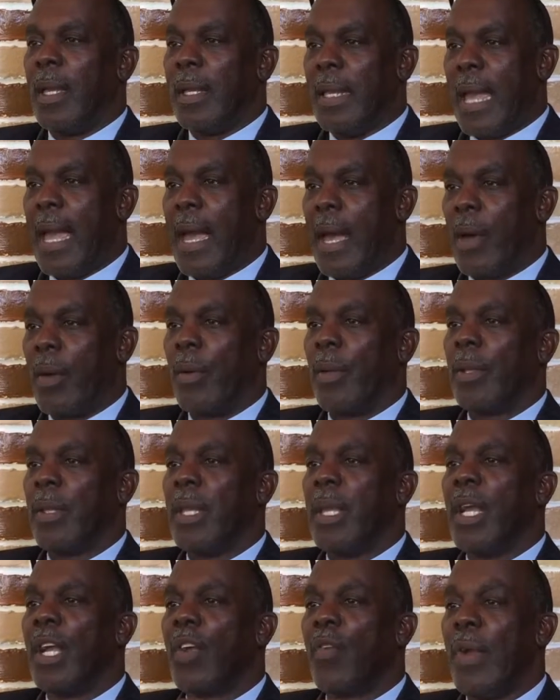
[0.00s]
Now,
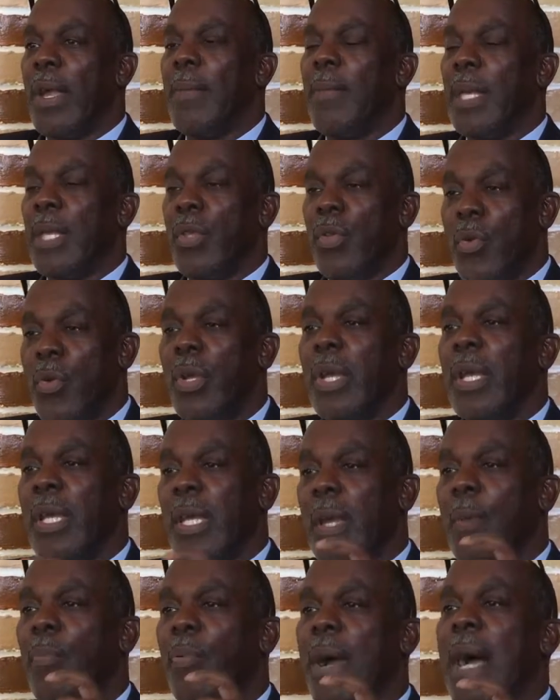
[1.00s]
the agreement, you can
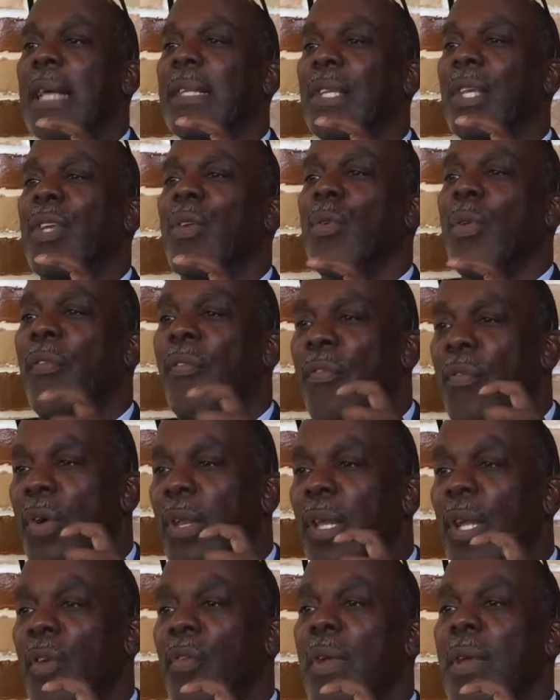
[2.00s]
get prosecuted for
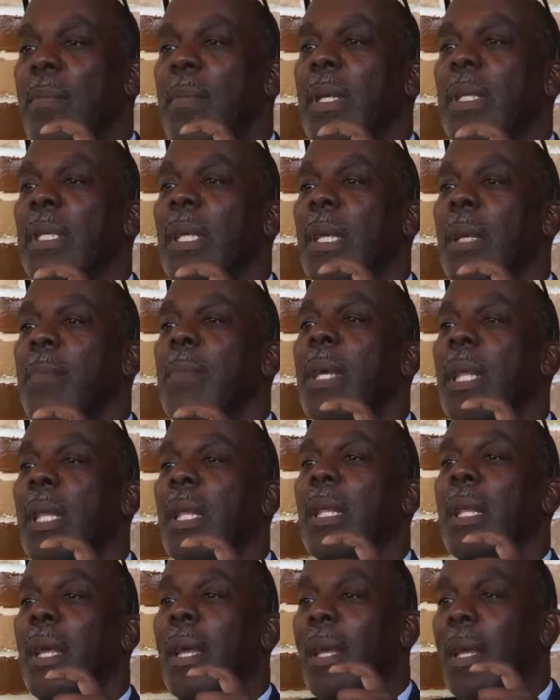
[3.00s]
an agreement to commit
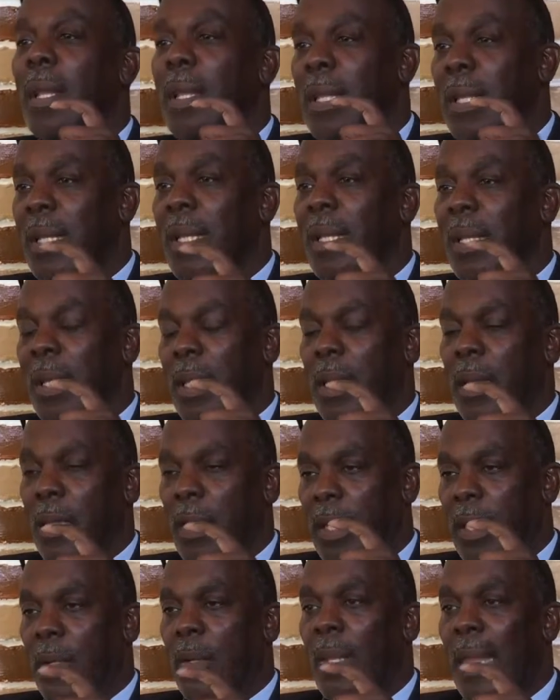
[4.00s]
an
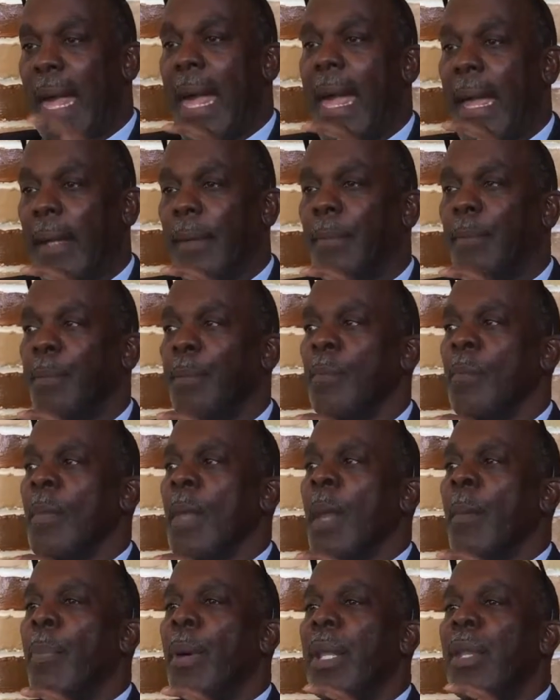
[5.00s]
illegal act.
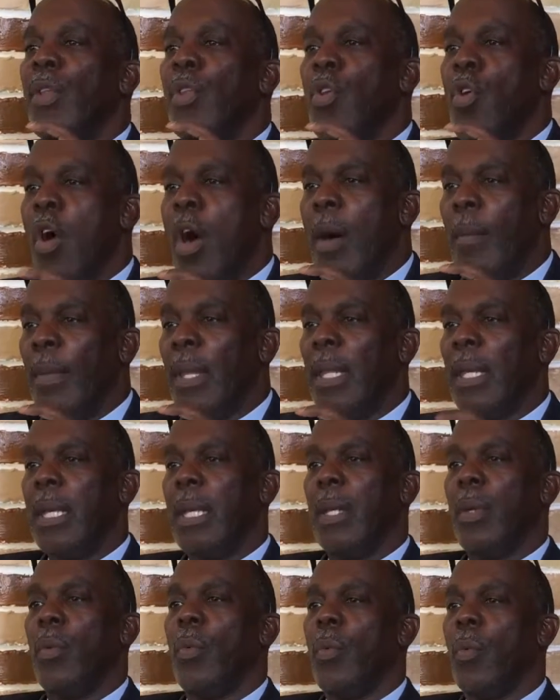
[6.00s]
But
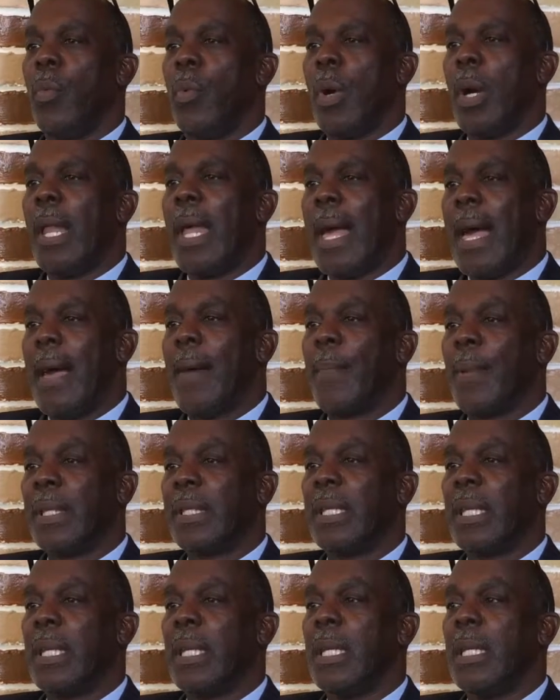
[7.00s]
normally what
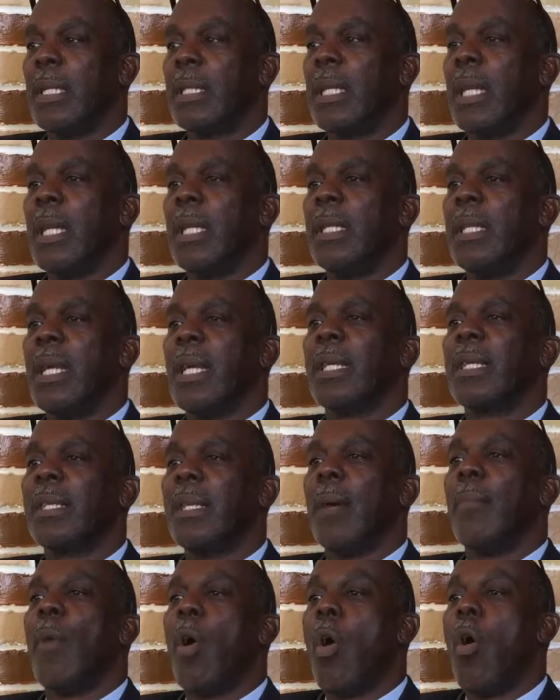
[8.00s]
happens is there's
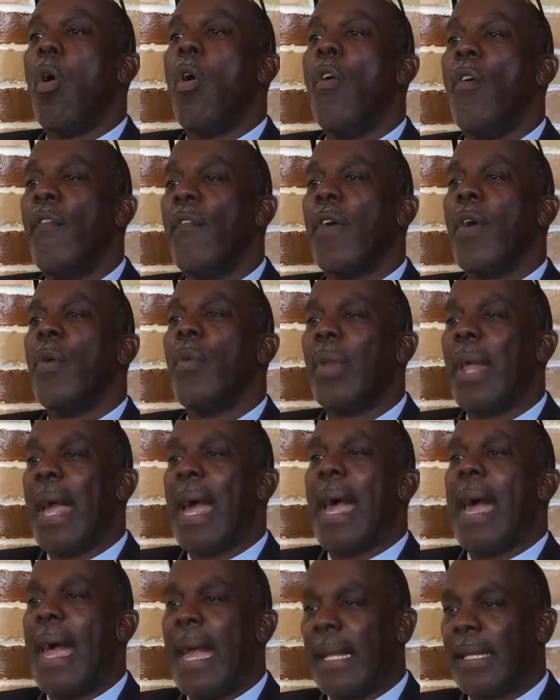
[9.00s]
some overt
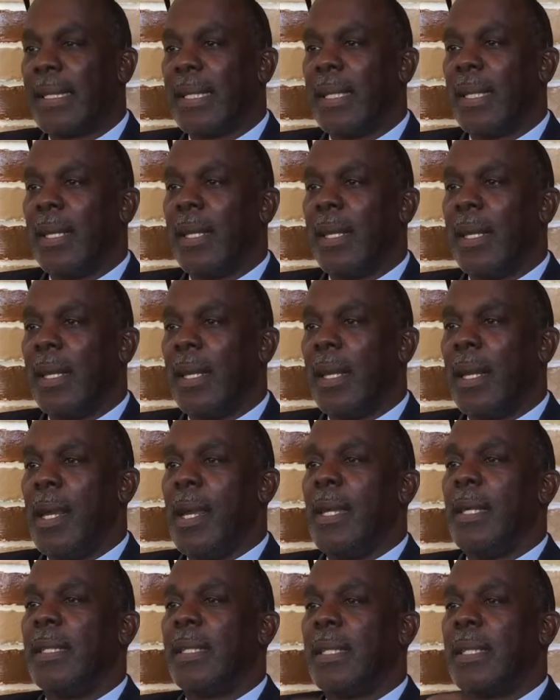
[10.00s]
act
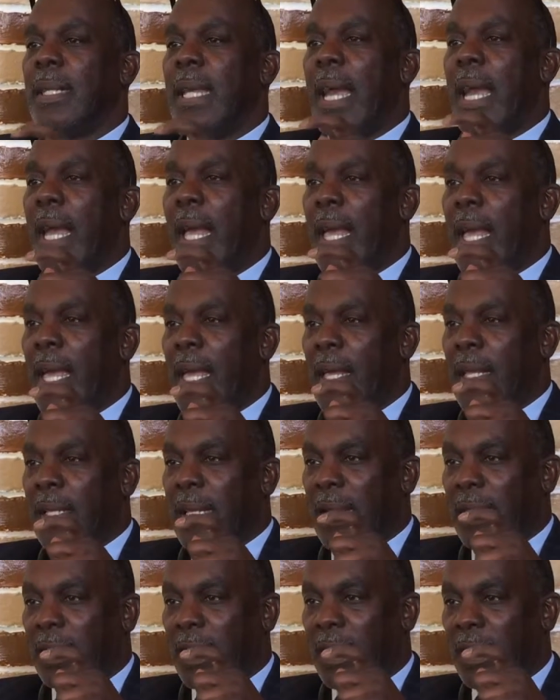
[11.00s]
that's